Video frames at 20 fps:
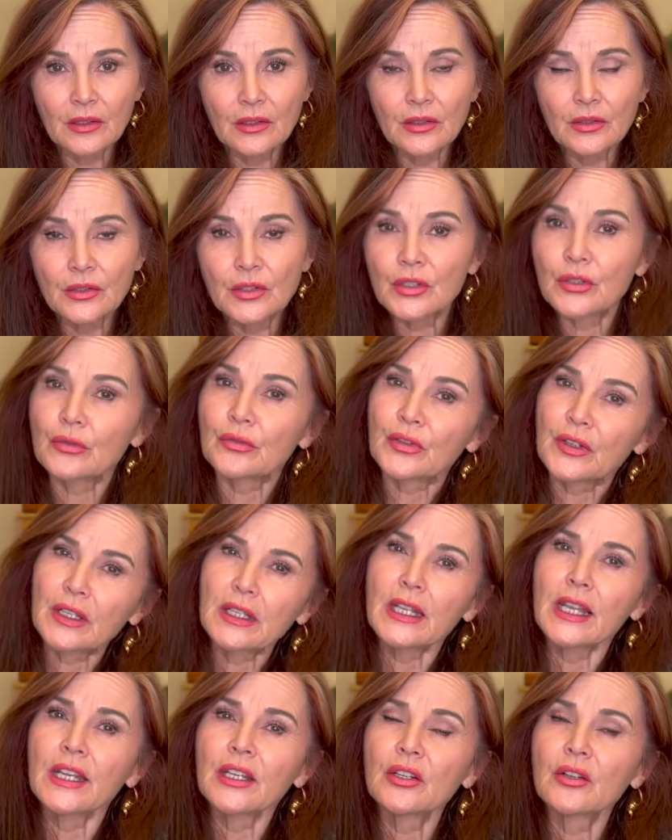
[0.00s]
Do you feel
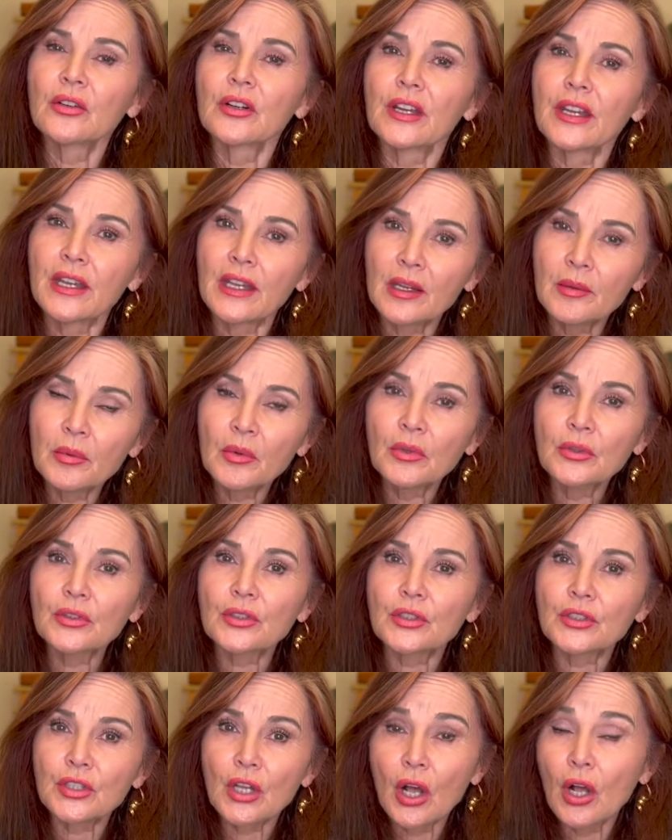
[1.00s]
like you're able to
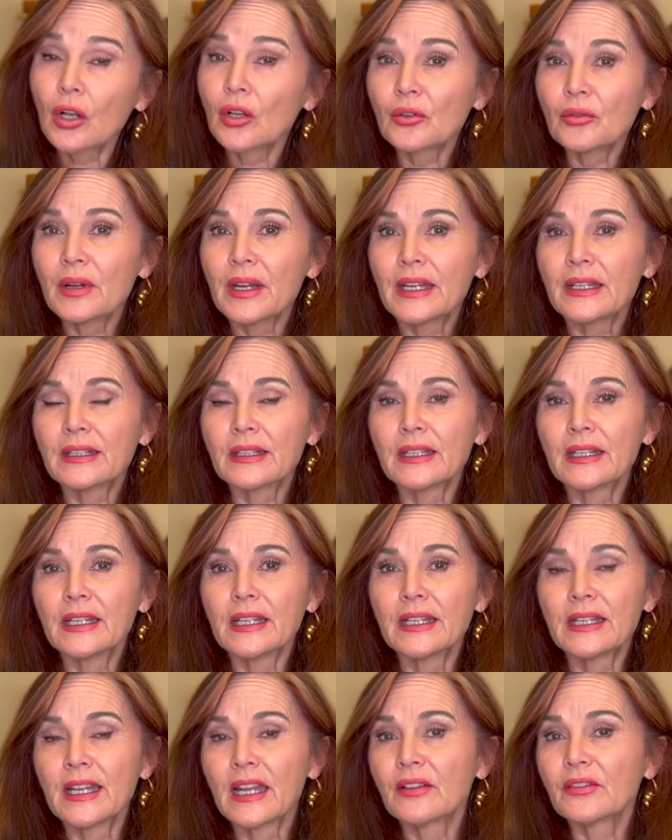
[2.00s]
tolerate the
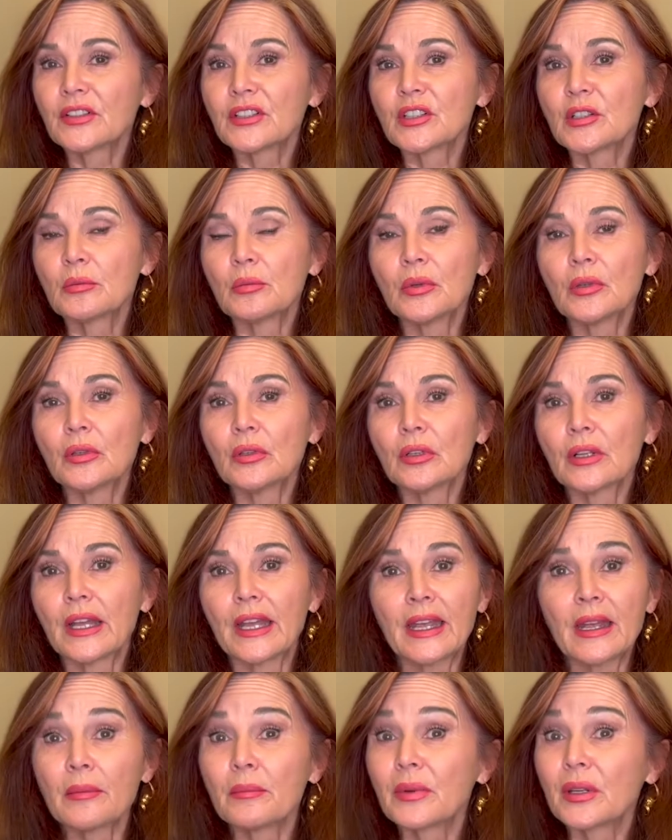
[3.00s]
inevitable
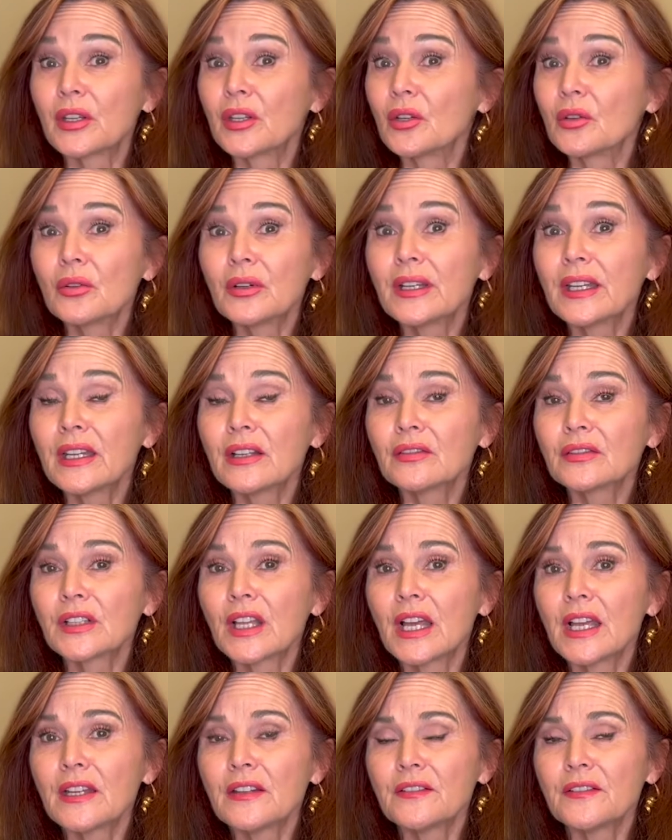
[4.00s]
ambiguity of
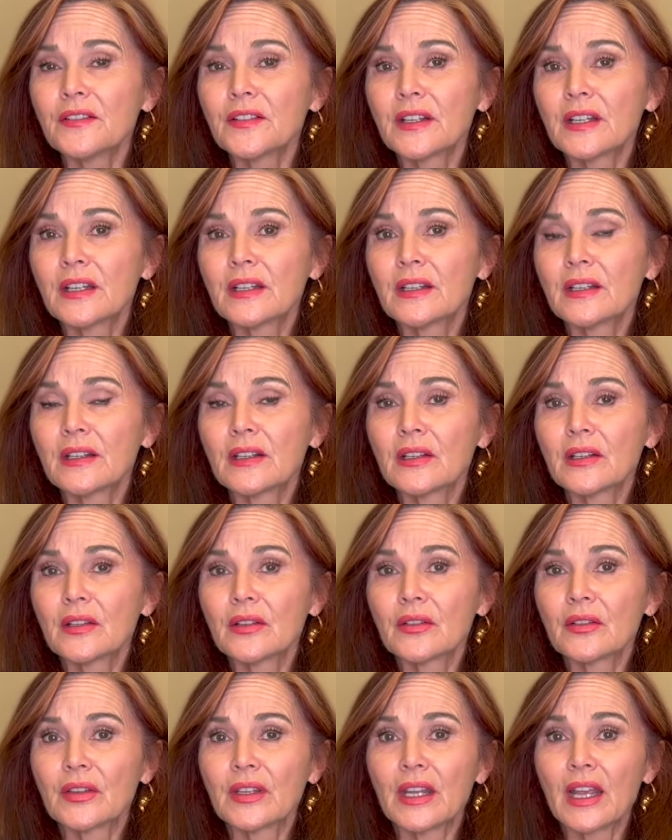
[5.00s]
life,
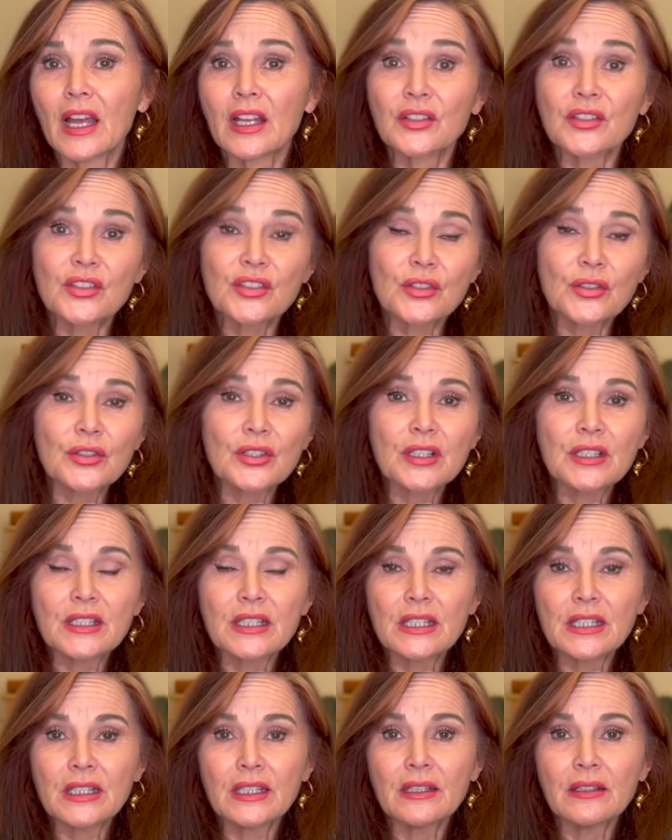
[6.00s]
the
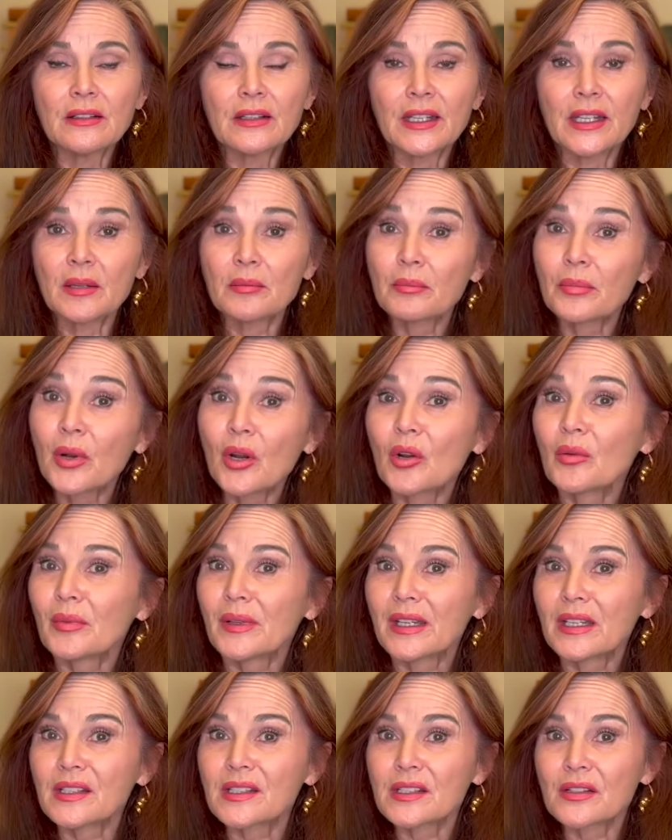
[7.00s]
uncertainty, the
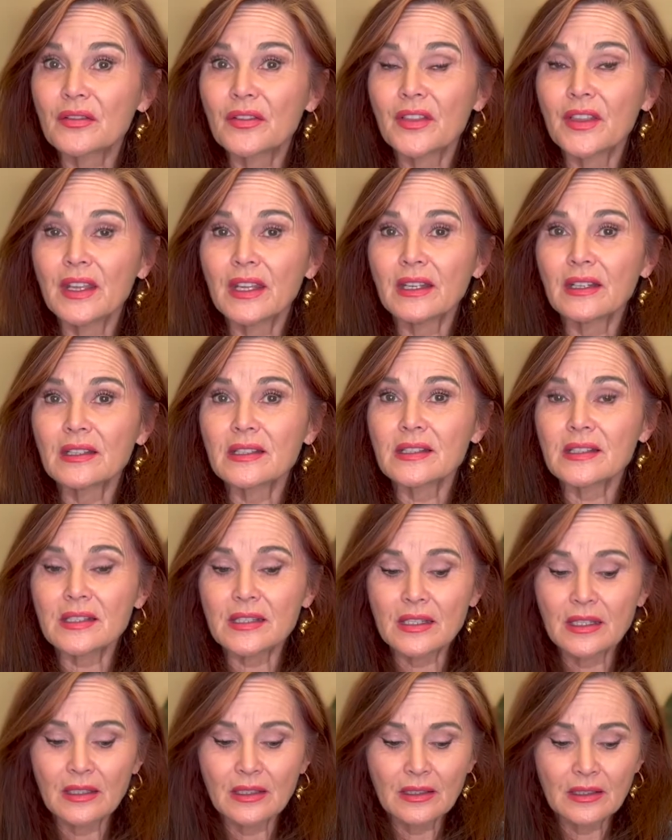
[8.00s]
impermanence of things?
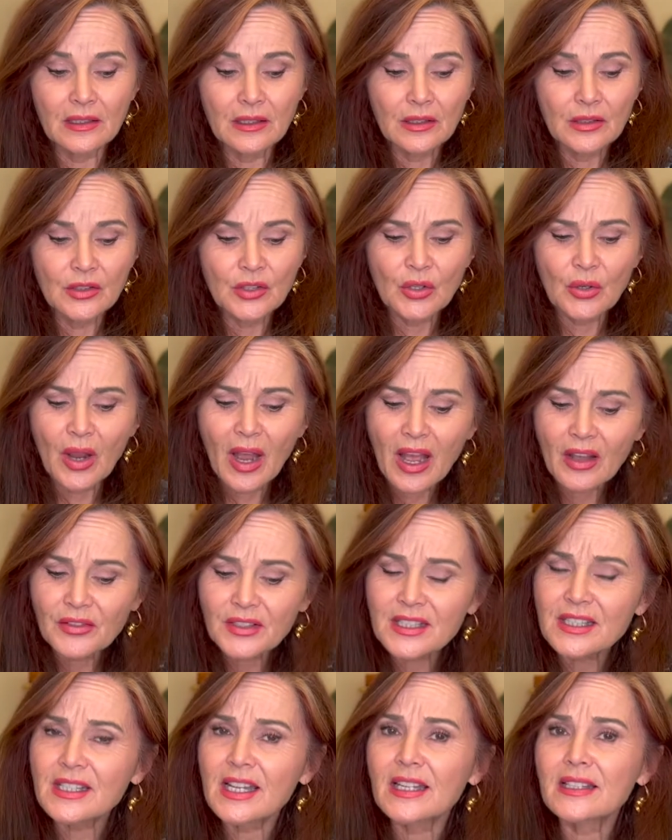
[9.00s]
Do you have a
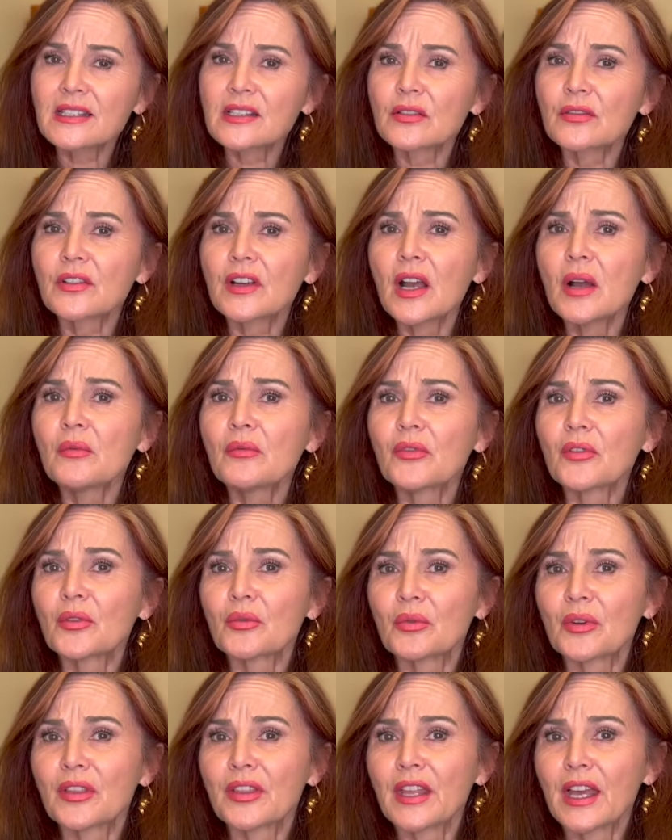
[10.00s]
sense of comfort
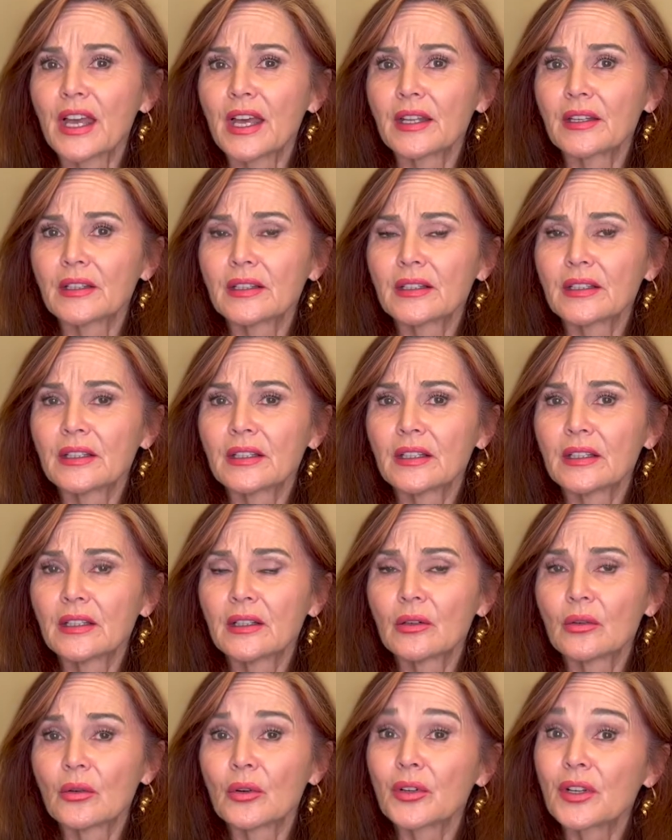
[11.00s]
with that?
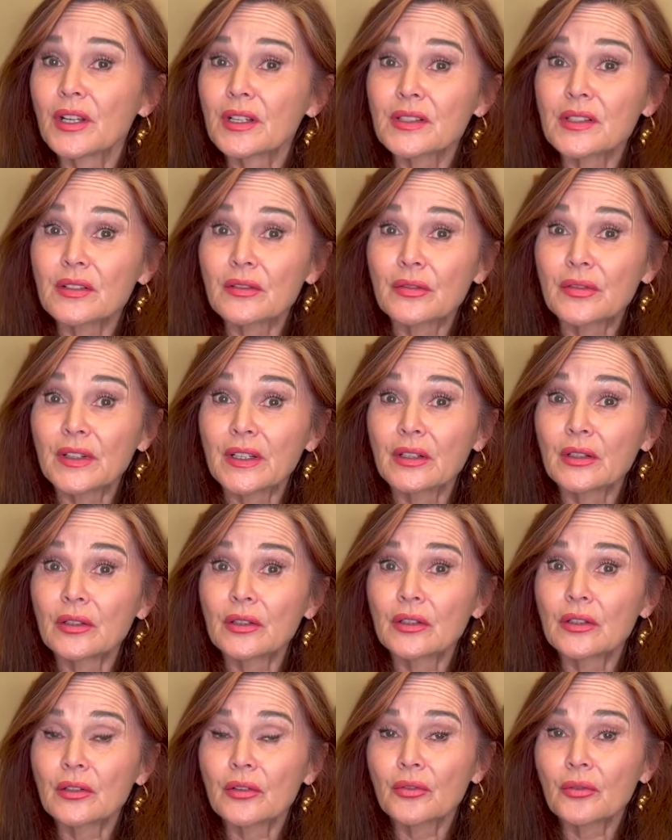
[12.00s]
Or does it feel
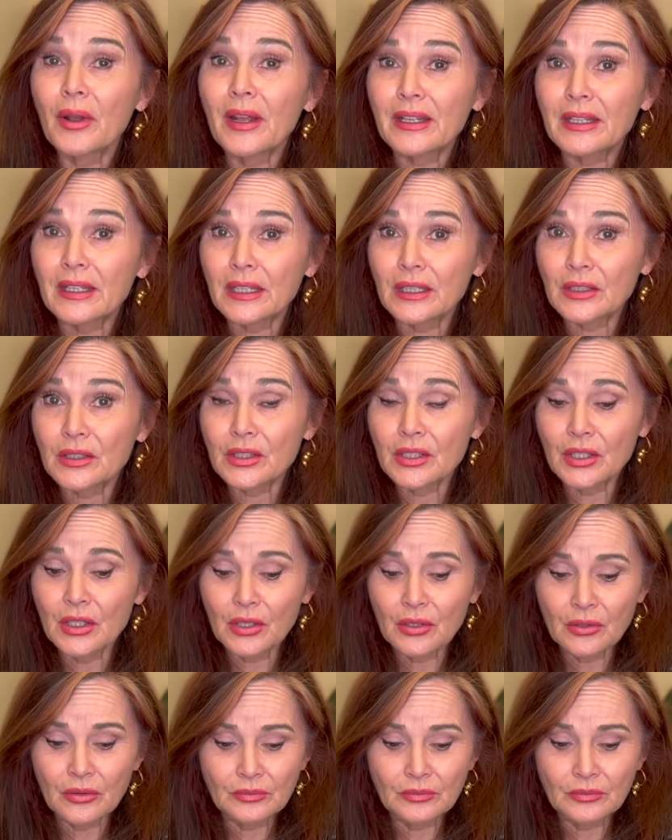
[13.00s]
threatening to you?